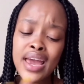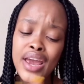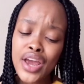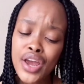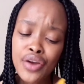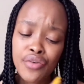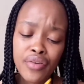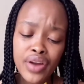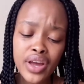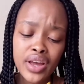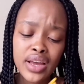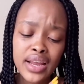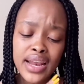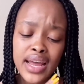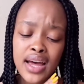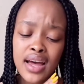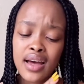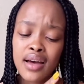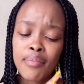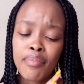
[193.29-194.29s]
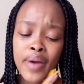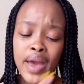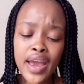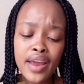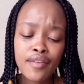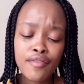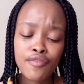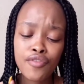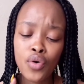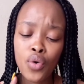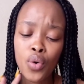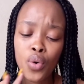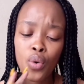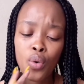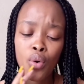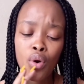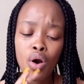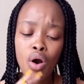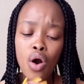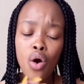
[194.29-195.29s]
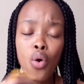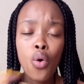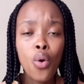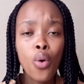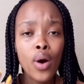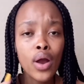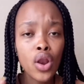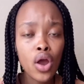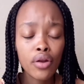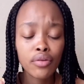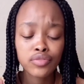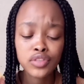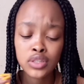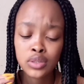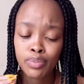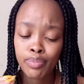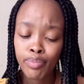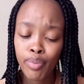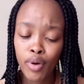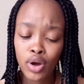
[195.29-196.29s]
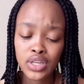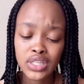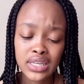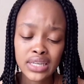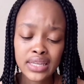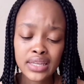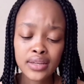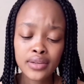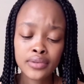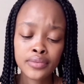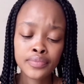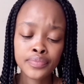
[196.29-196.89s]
irregular, painful, or a lot of spotting.